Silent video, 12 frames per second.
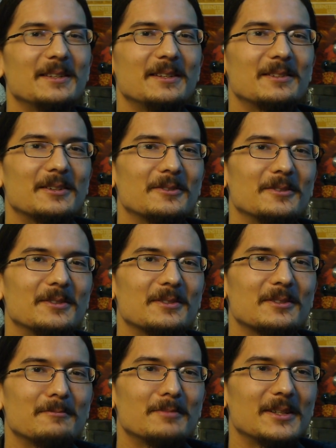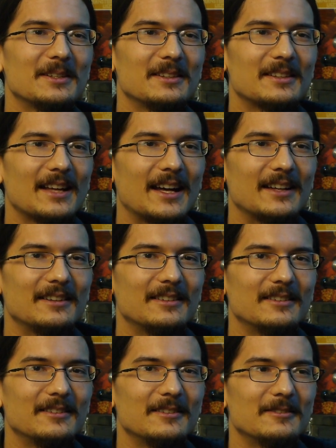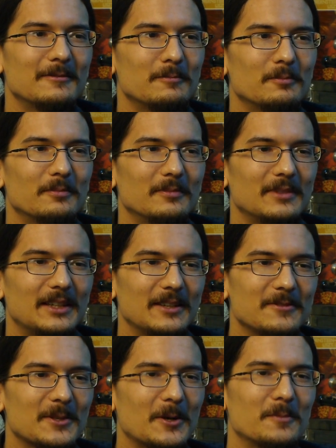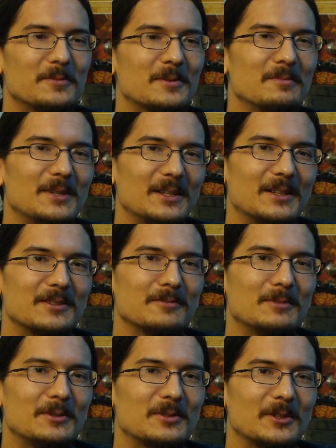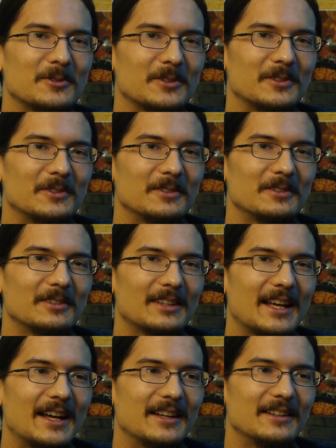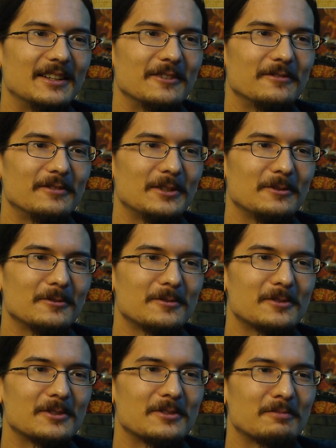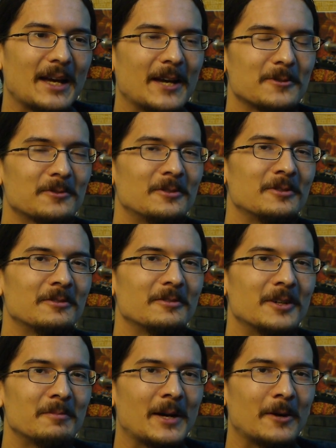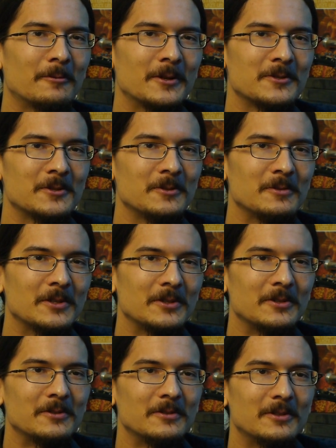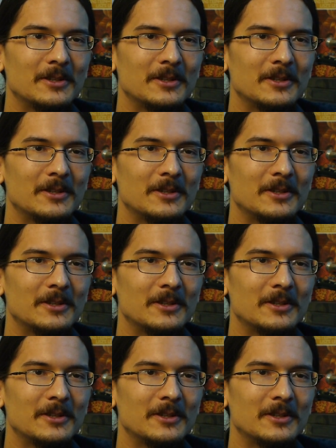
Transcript: Eno is somebody that gives hope to me as a musician, that if you are just passionate about what you do,